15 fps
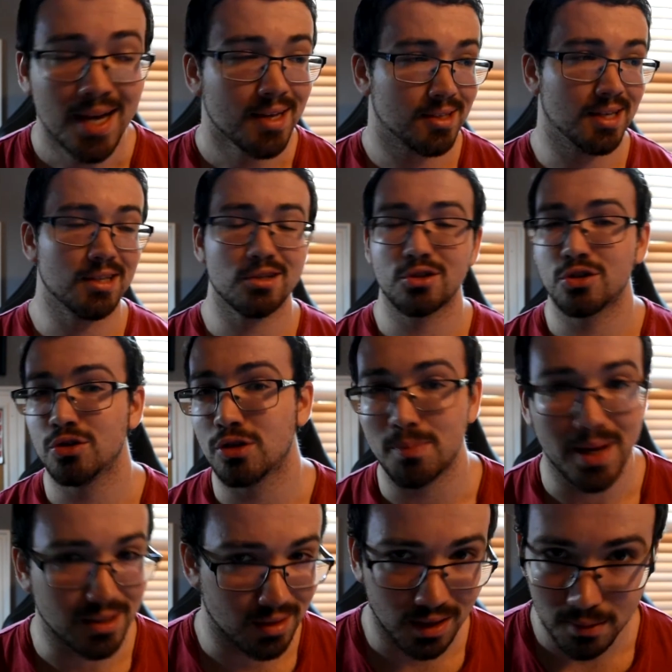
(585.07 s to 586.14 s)
Season 2, the
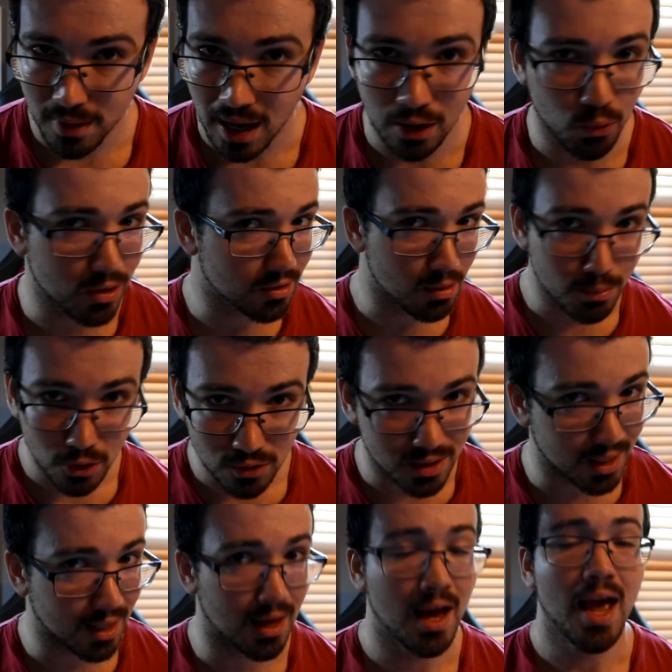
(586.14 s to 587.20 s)
best thing about it was the
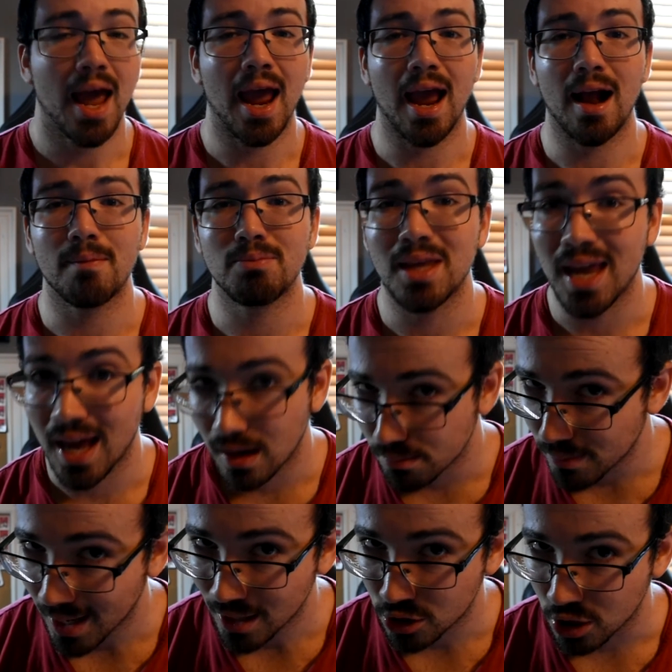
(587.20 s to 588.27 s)
music and the
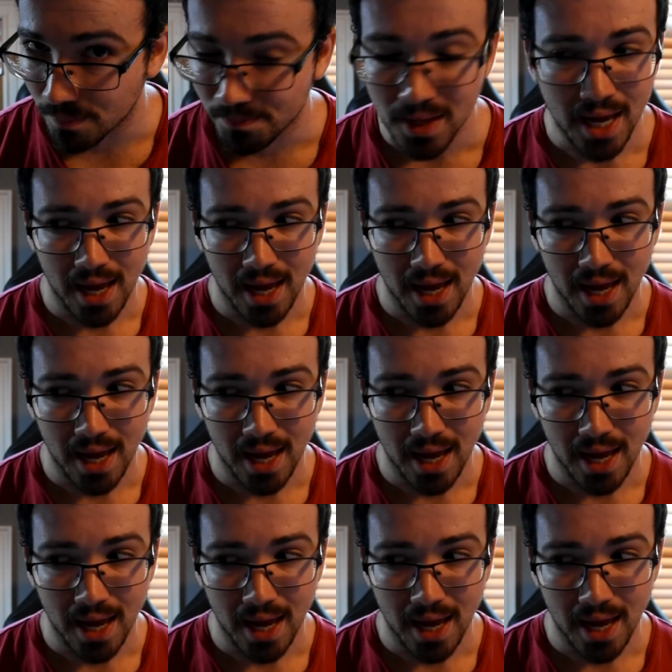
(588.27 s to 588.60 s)
animation.